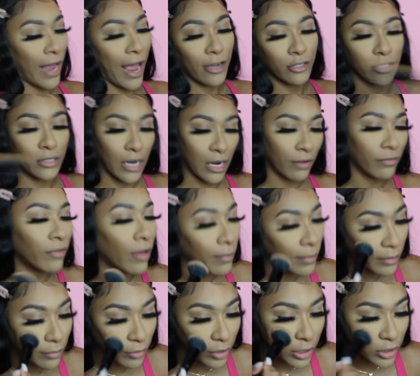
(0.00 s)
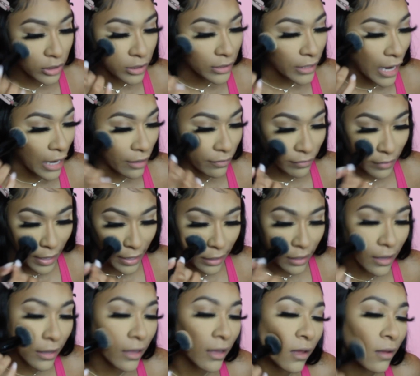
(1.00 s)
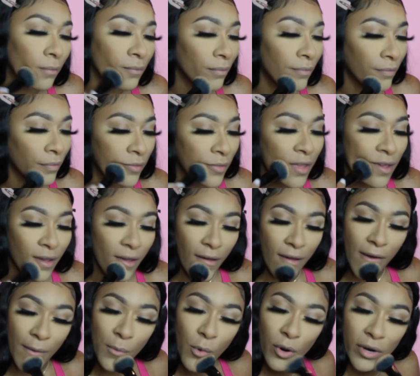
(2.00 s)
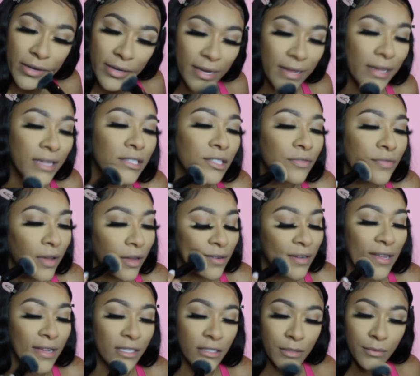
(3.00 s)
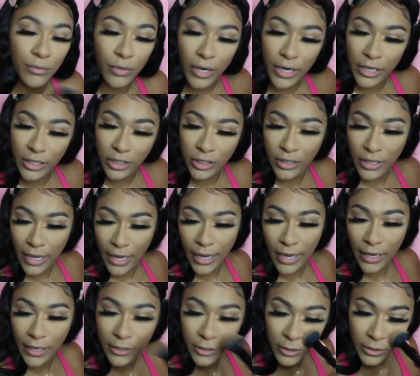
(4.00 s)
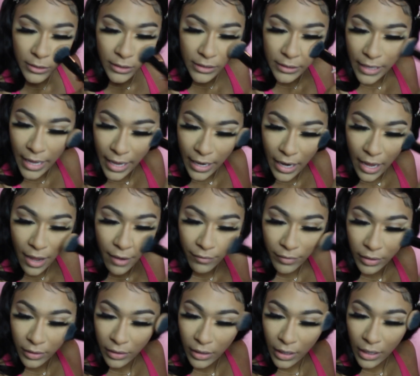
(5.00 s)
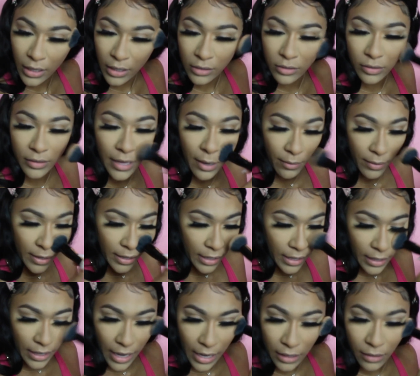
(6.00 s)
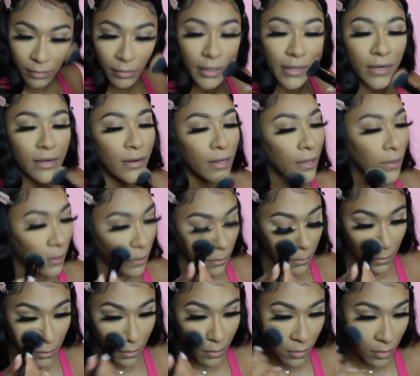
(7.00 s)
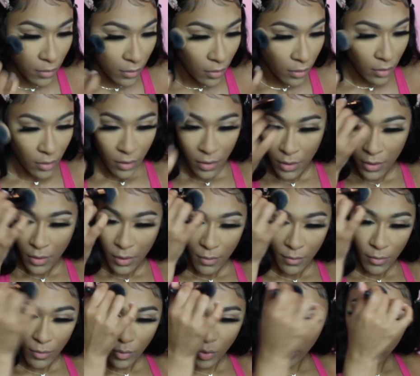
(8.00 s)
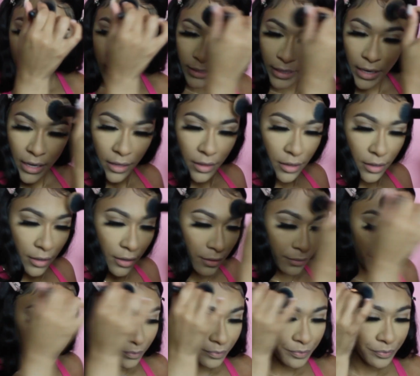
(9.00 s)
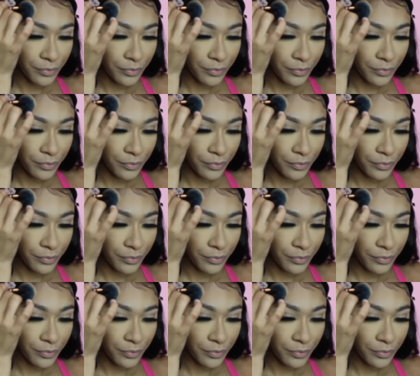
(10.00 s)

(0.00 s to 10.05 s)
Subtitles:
Actually not a fluffy brush, it's kind of like a more dense foundation brush, and just set everything so that way it can kind of blend in more together.